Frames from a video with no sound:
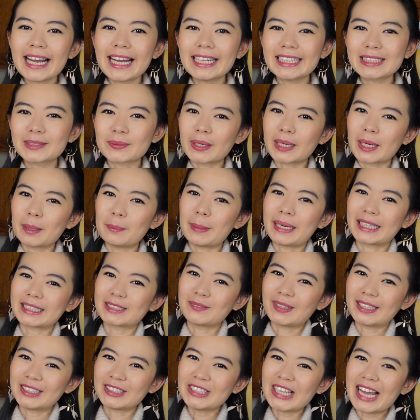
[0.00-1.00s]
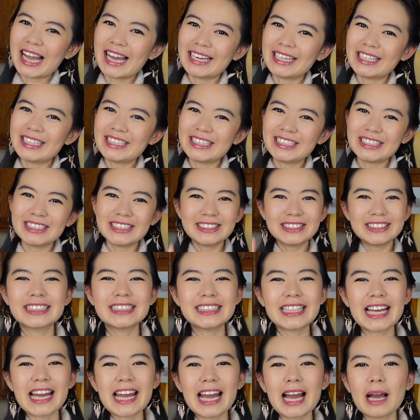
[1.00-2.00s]
guys, welcome back to my channel.
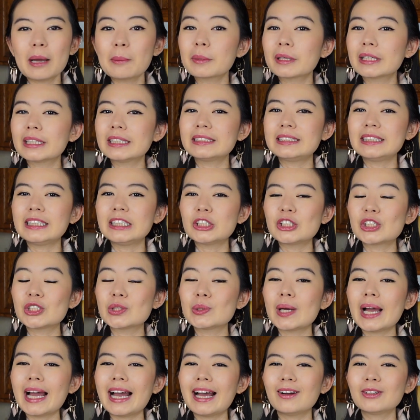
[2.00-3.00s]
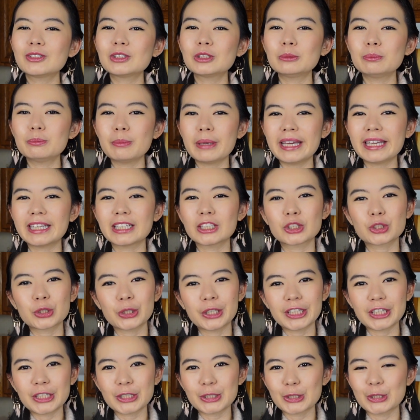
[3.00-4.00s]
Today I'm gonna teach you how to make a
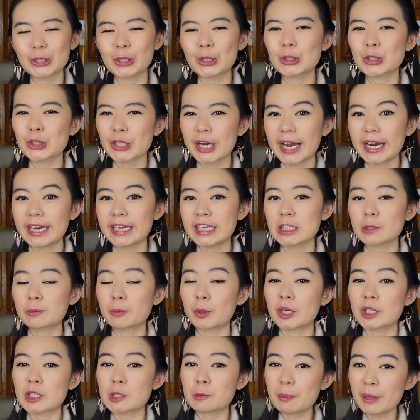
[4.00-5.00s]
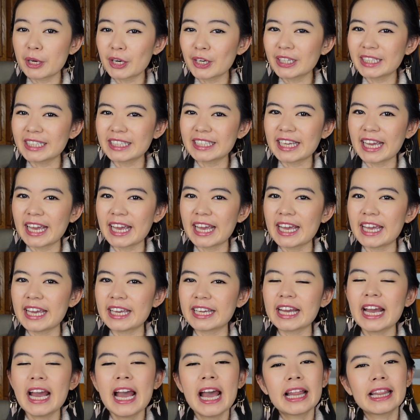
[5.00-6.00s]
traditional Chinese prosperity
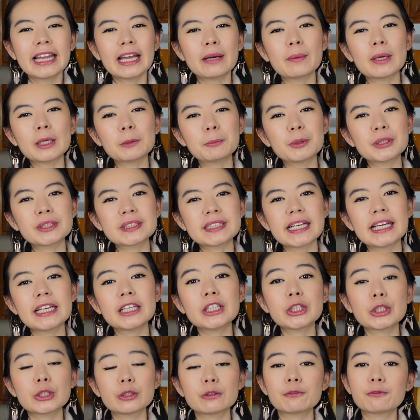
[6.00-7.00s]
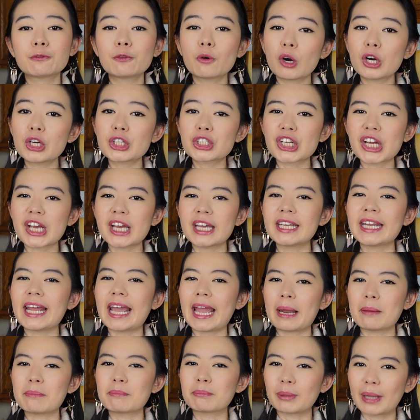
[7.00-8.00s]
cake that represents good fortune
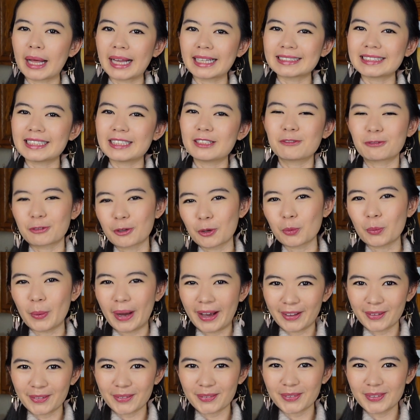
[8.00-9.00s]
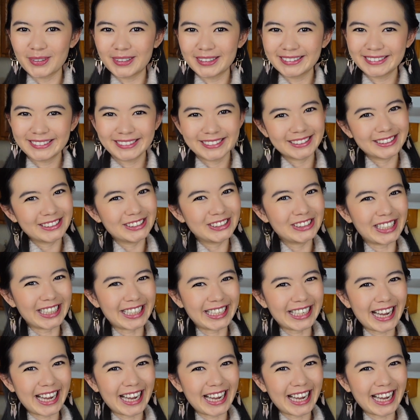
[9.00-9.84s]
and blessing for wealth. Check it